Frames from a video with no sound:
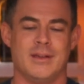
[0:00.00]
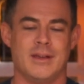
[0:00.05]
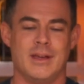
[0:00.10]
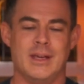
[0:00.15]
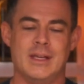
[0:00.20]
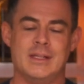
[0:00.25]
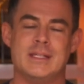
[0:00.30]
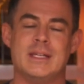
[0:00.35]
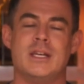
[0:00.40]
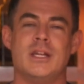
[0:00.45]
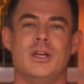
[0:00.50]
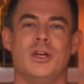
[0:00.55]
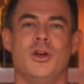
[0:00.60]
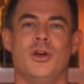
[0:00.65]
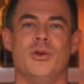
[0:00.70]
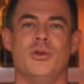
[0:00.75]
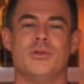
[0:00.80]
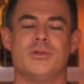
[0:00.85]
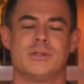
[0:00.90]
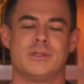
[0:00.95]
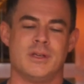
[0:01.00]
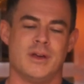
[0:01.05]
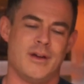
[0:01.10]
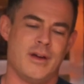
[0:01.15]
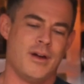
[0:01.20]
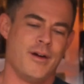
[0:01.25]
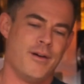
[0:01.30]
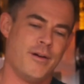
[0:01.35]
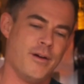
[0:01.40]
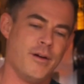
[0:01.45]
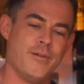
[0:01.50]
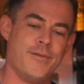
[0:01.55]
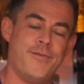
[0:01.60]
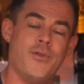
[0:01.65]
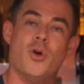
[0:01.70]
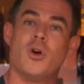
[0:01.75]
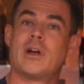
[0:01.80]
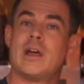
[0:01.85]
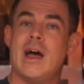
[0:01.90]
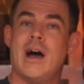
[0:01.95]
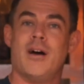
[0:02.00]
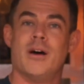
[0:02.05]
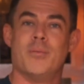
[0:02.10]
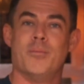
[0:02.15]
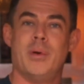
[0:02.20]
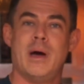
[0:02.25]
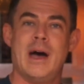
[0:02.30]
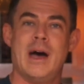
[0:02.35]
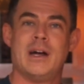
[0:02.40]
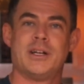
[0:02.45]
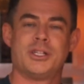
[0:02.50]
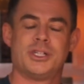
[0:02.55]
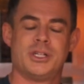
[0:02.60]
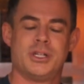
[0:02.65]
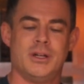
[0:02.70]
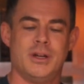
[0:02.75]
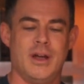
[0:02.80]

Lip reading: easy to use, full gallon batch.